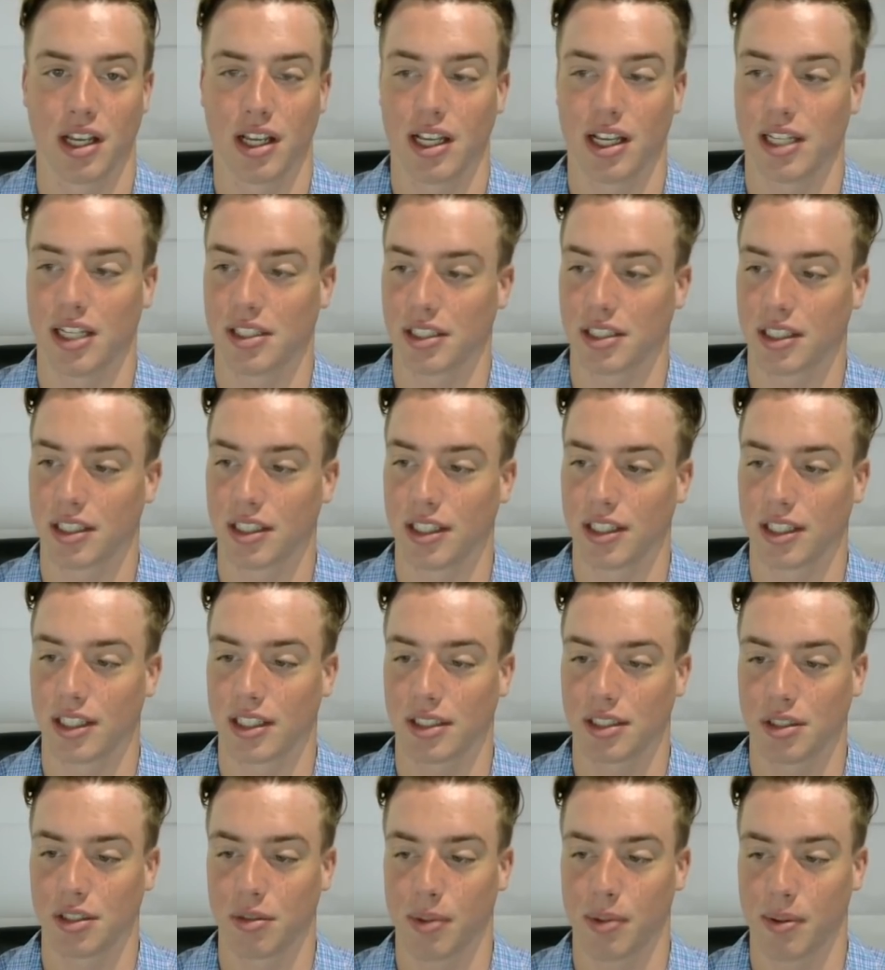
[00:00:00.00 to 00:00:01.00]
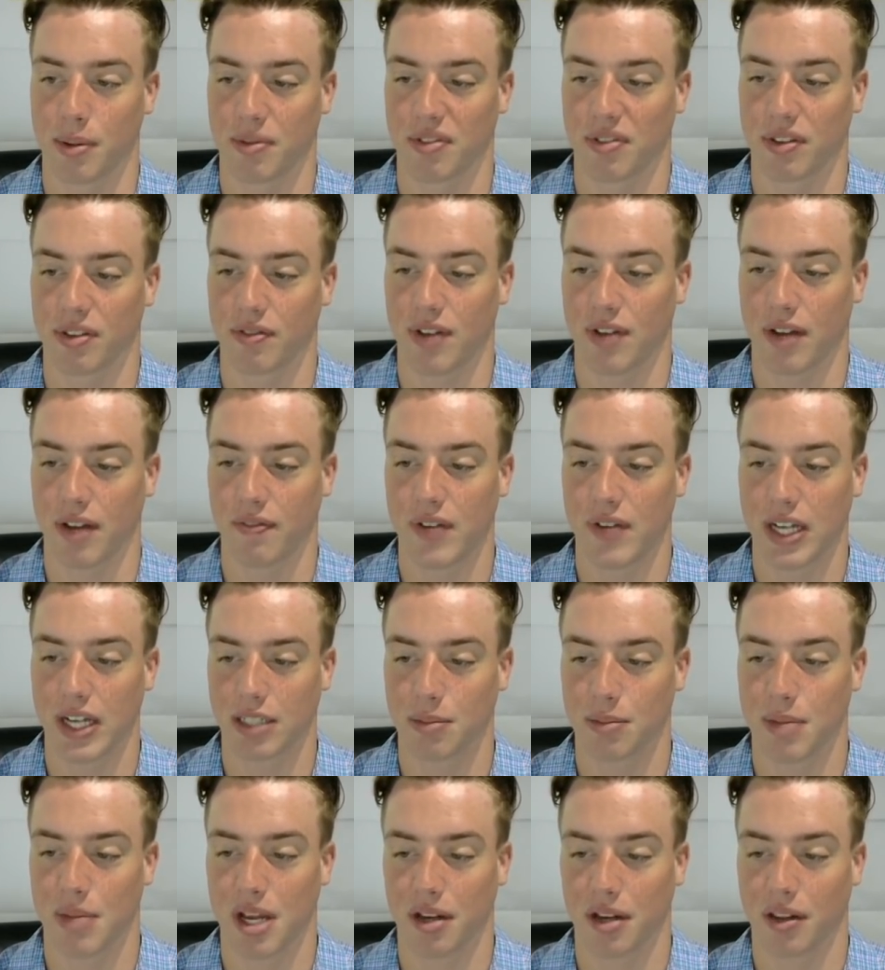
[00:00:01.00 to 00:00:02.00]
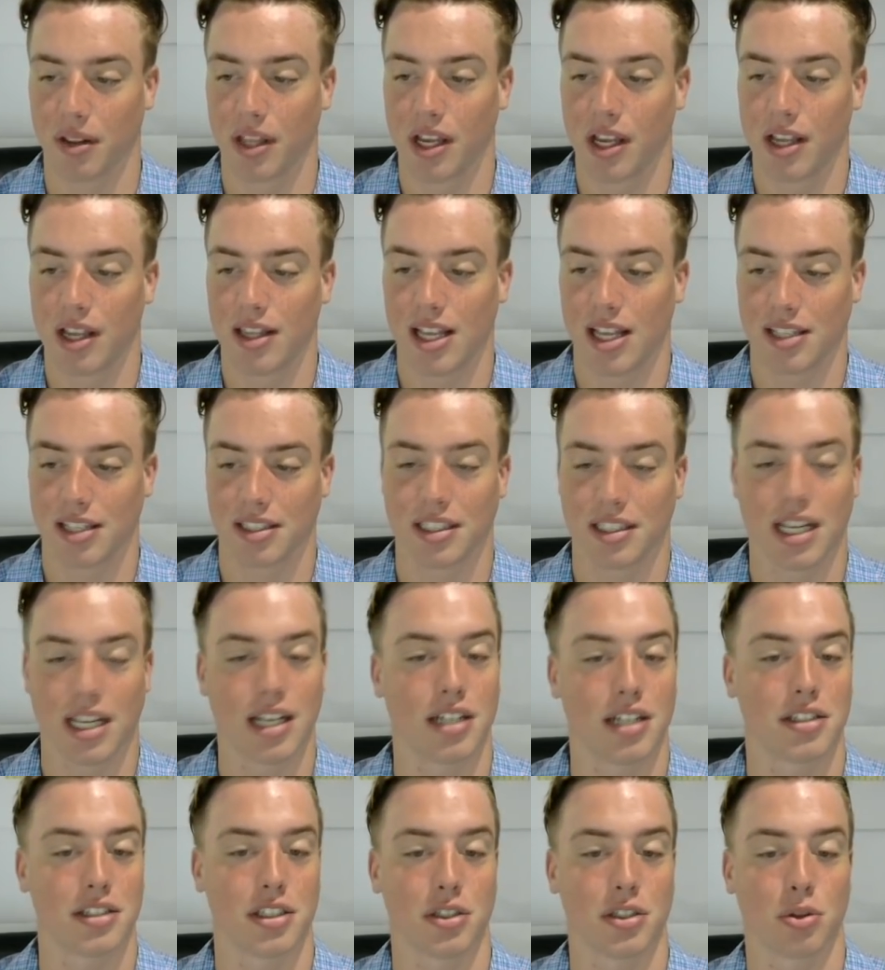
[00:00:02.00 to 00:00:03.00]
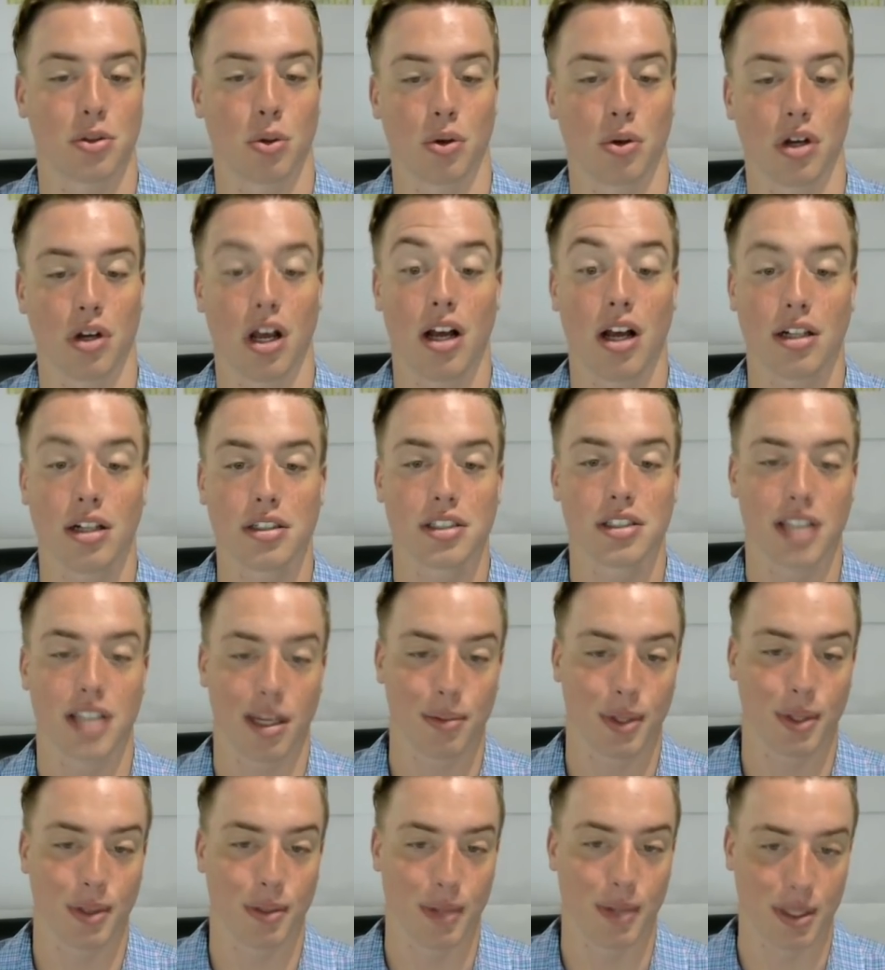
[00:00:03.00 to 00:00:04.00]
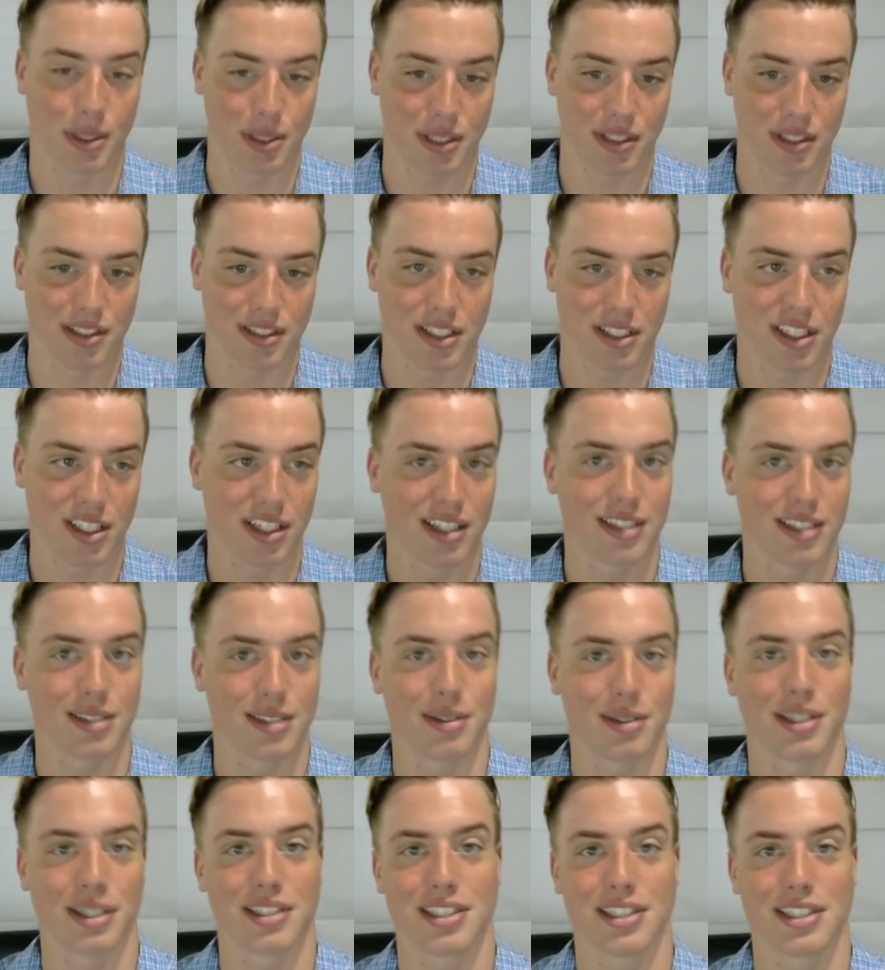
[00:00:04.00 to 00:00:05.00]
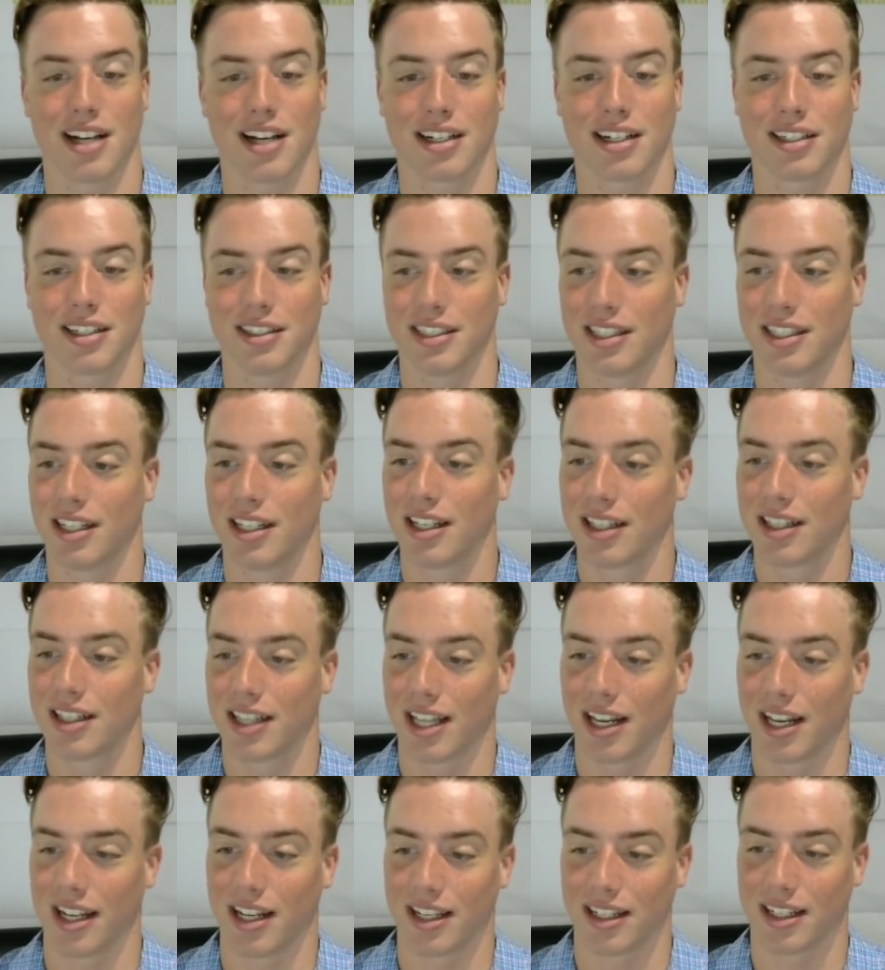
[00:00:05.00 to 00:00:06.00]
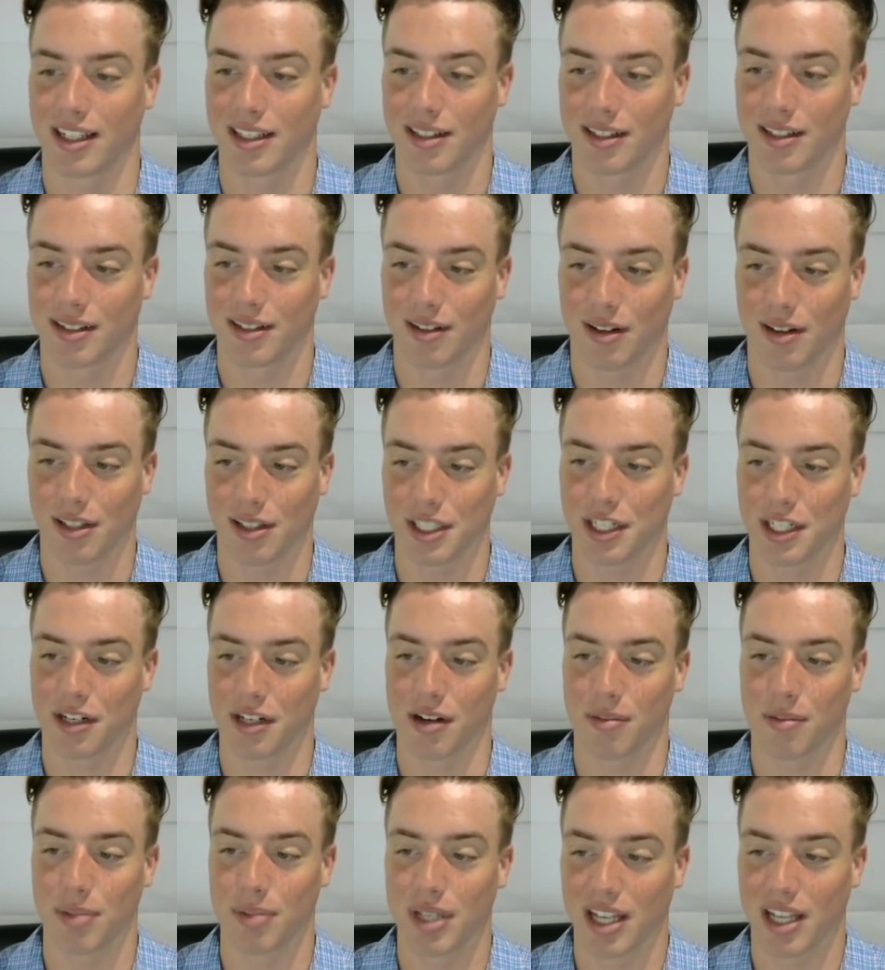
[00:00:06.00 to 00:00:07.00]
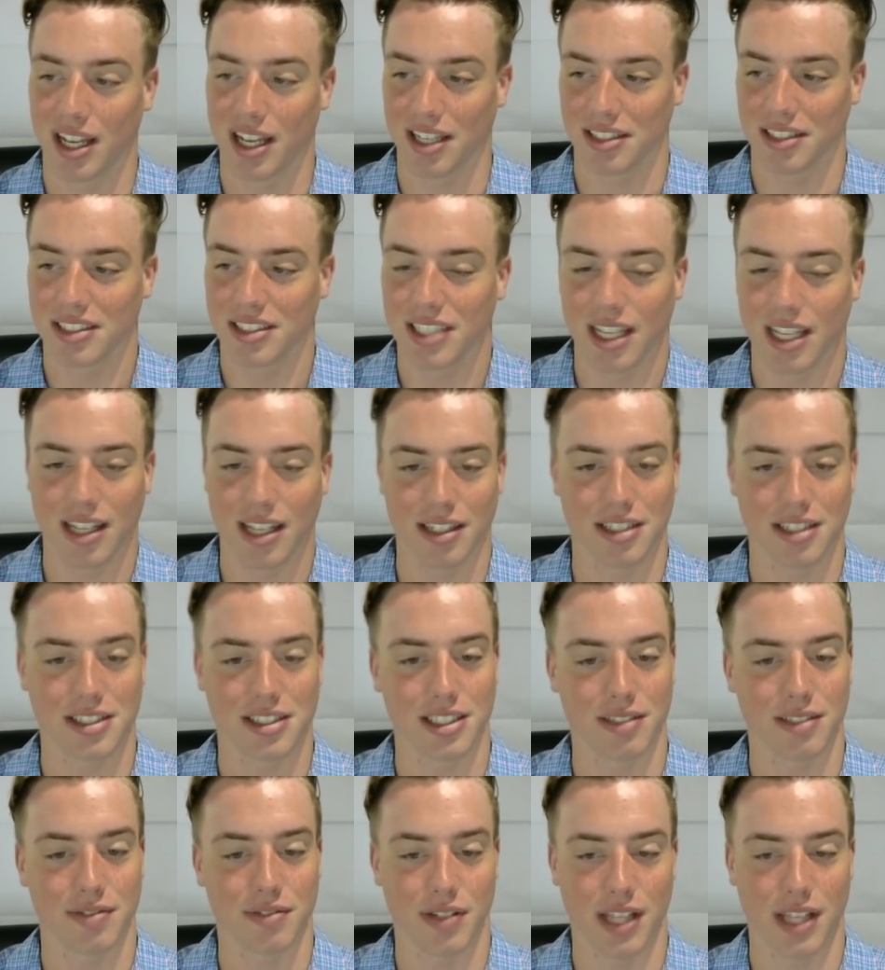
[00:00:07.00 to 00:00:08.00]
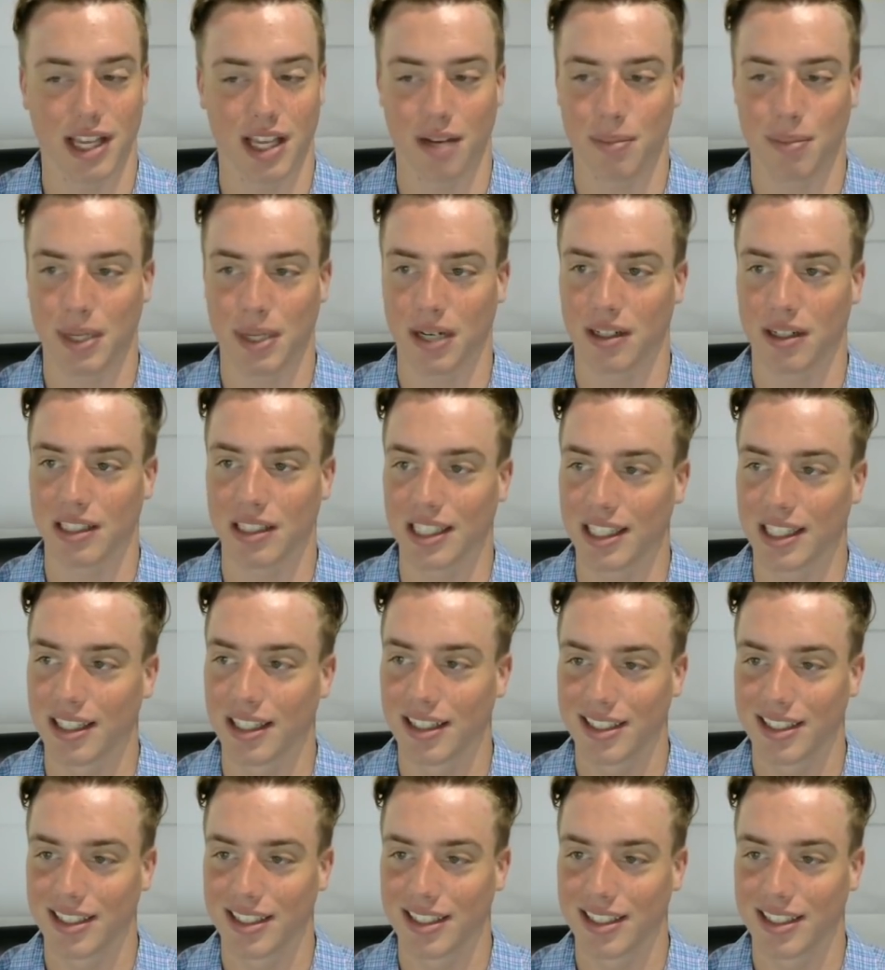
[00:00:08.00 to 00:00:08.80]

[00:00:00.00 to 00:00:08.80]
isn't good because you remember from the 5-factor model, that has a tendency toward unstable emotions. So it is not good that all of Europe has a tendency for that, apparently.